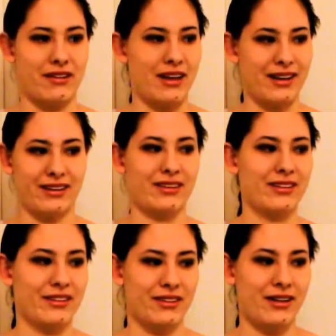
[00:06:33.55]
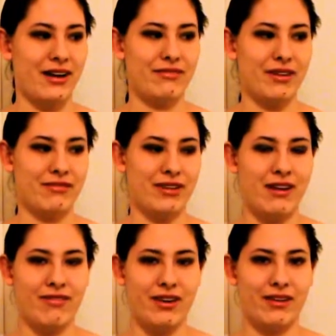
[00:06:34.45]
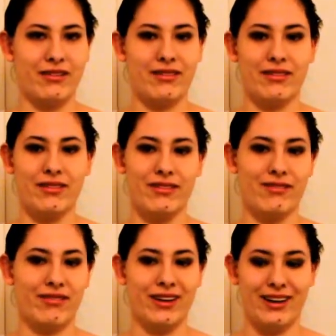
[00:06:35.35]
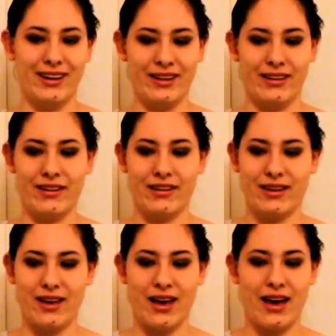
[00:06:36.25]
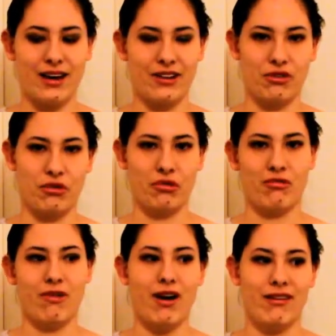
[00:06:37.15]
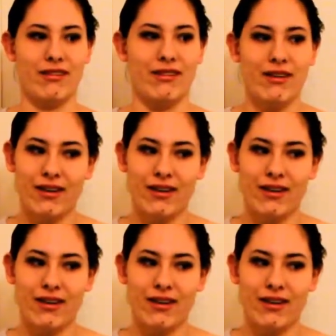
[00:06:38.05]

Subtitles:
Like, you know, I've never really had a good run,